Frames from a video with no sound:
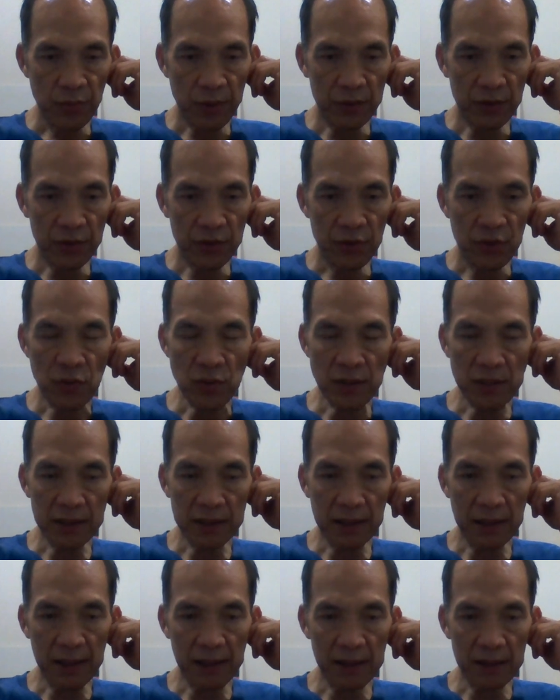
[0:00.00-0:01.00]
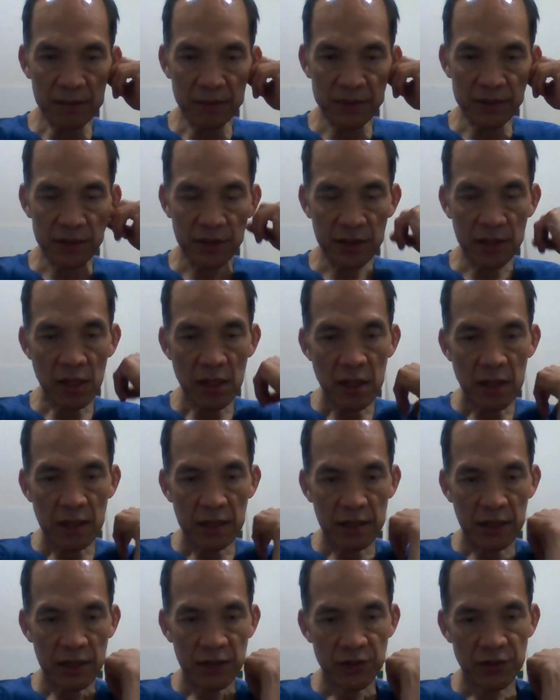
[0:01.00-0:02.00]
we are not using the heart machine,
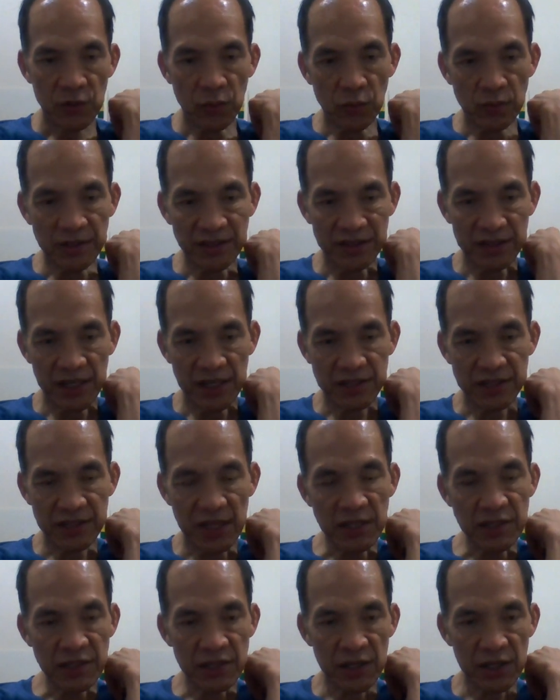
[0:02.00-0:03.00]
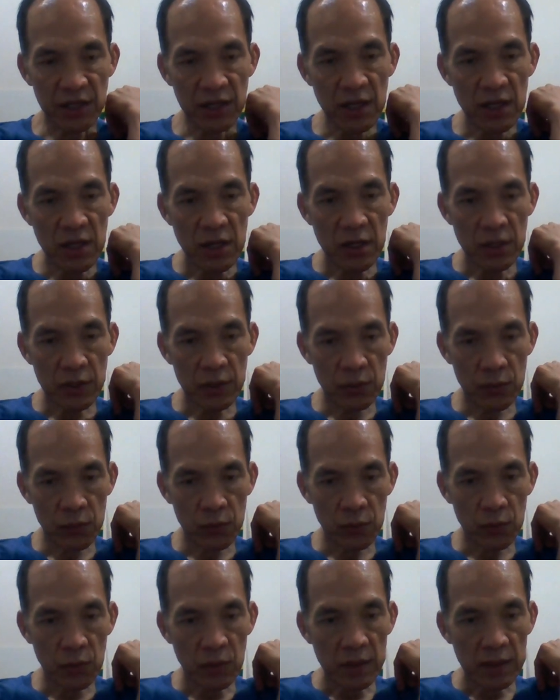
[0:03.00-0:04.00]
there is no necessity
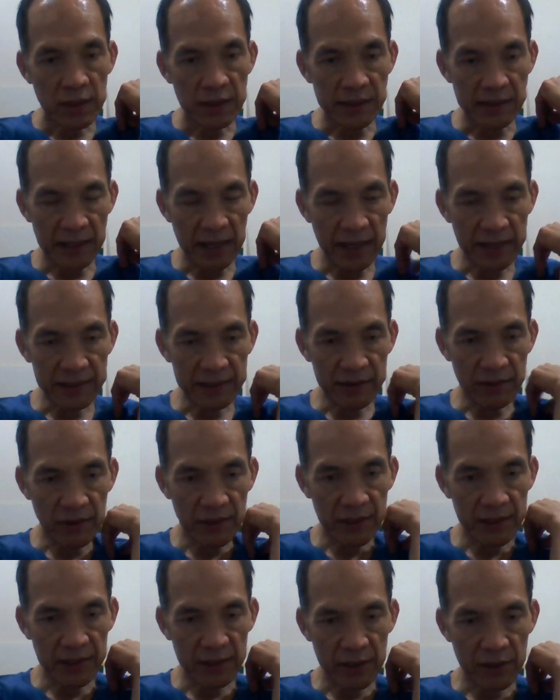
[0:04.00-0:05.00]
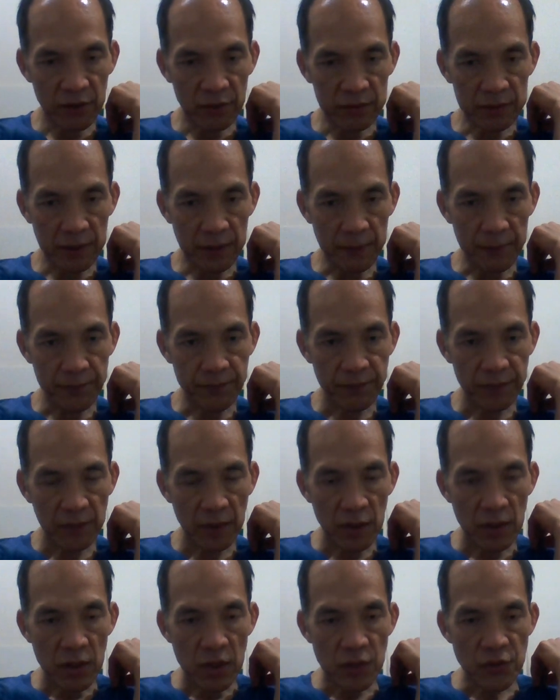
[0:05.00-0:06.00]
to cannulate the aorta.
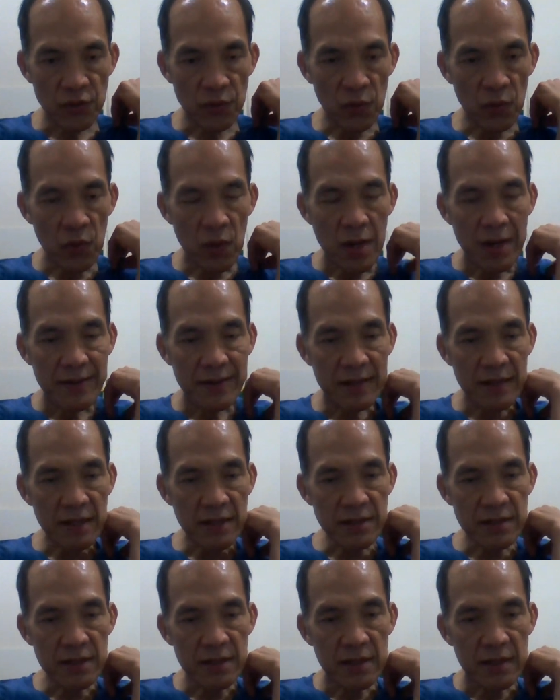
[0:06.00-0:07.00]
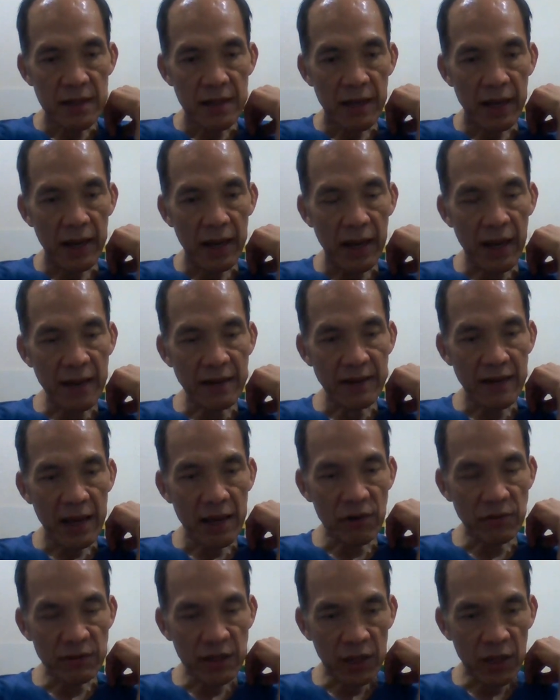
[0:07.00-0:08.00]
So this
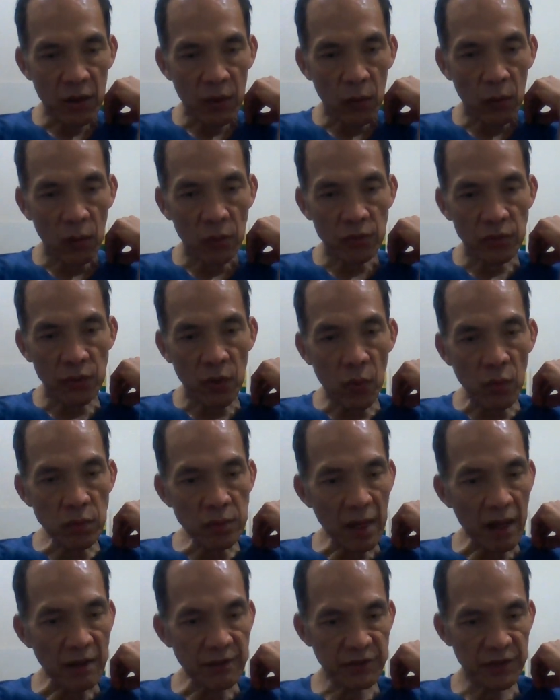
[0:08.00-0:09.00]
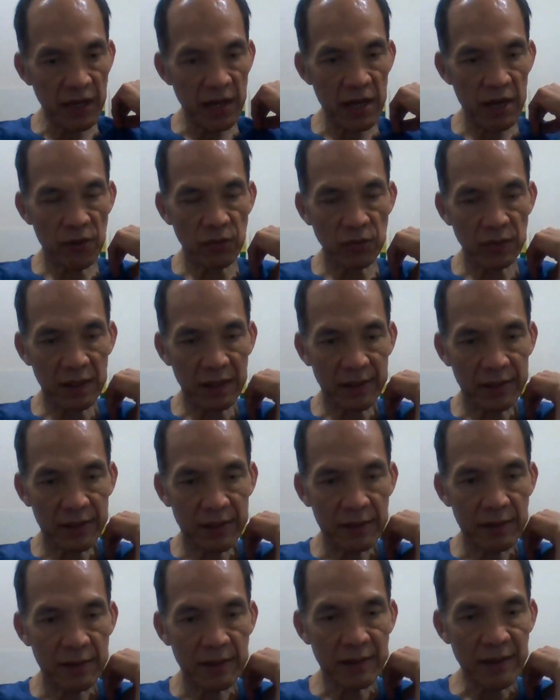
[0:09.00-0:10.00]
anaortic or no-touch aorta
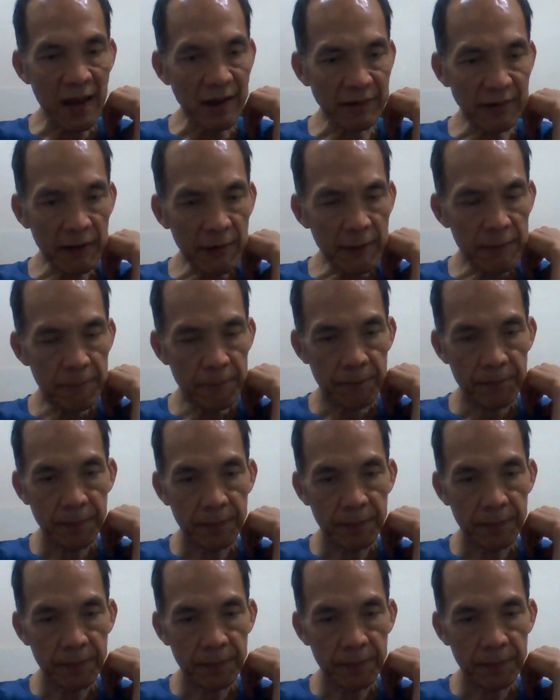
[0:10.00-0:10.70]
technique